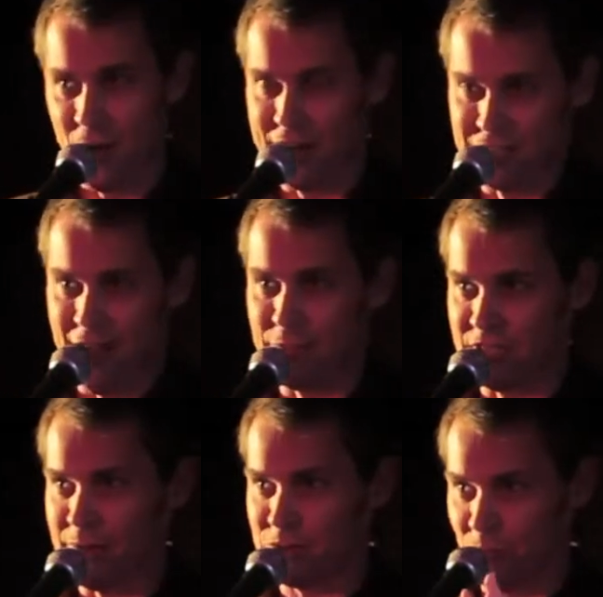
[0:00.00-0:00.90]
I
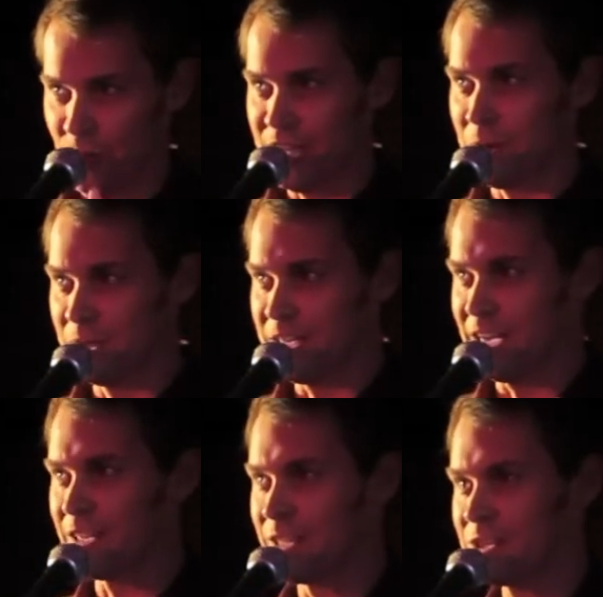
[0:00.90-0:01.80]
was really, really
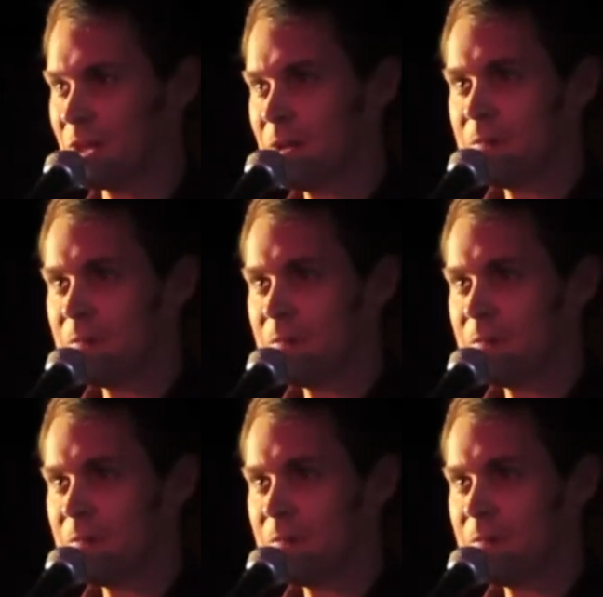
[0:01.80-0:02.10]
into this,